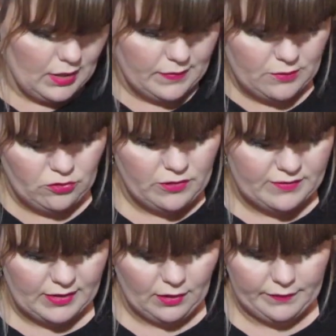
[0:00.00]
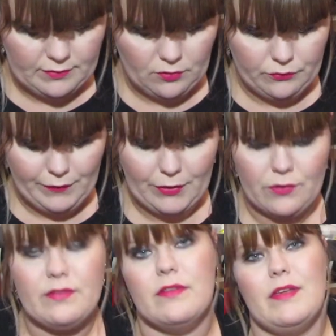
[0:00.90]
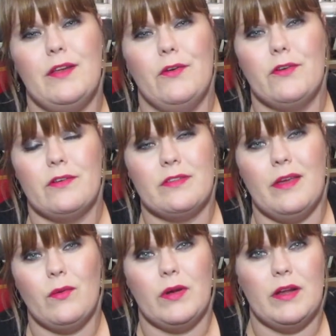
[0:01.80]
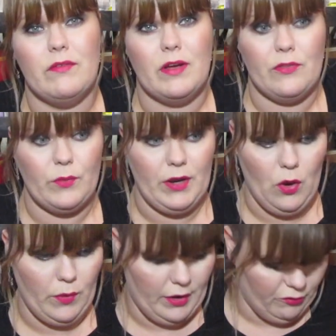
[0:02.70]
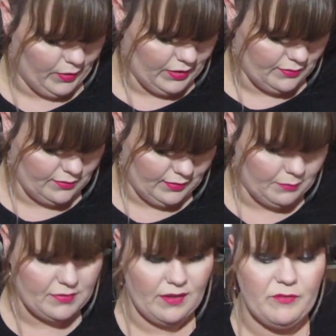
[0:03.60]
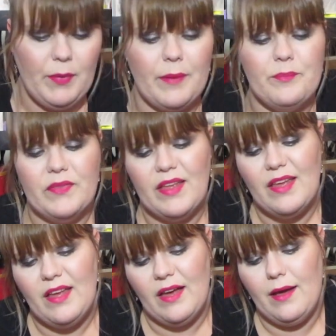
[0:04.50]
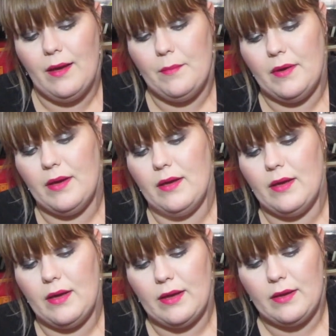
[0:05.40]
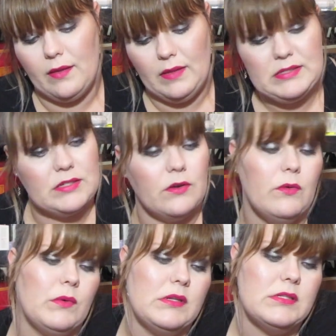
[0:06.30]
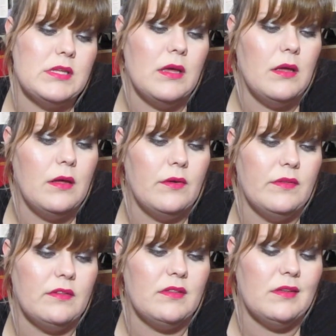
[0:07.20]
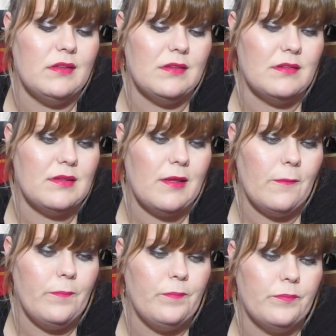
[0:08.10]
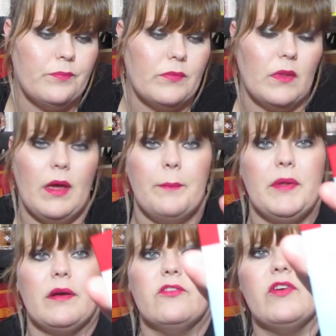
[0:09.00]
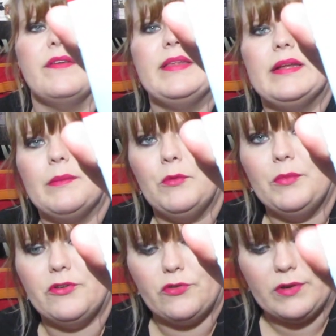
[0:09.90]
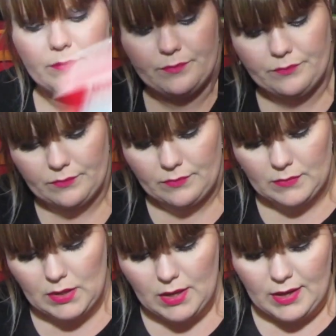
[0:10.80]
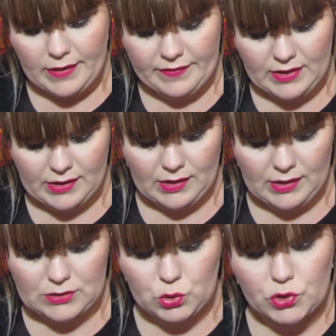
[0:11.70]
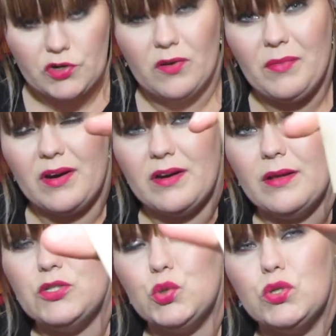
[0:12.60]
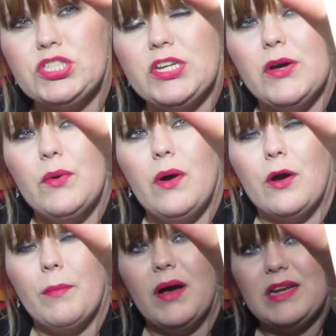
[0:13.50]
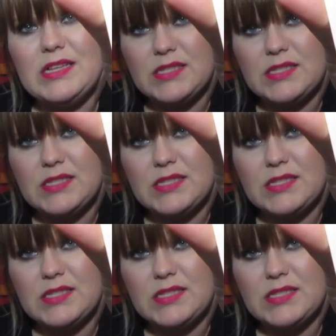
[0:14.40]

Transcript: And then you just get all these little fragrances. I know you're just like, whatever, Heather, we know. everybody gets the same stuff. But um, I got lots of good ones. This is, I'm not going to try that. I'm going to butcher it. And then I got Giorgio, Armani, Giorgio Armani